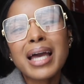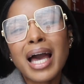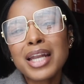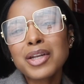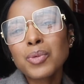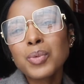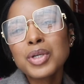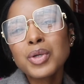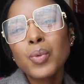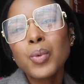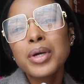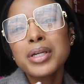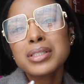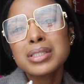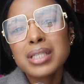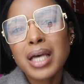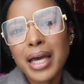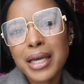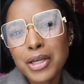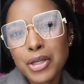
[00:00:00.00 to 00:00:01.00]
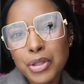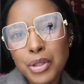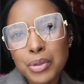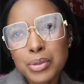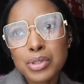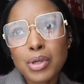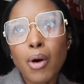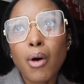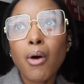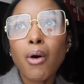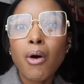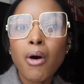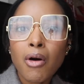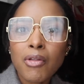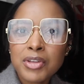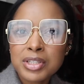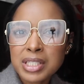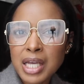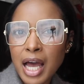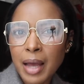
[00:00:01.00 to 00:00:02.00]
I don't want to wear tight clothes all
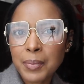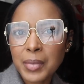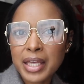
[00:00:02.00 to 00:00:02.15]
the time.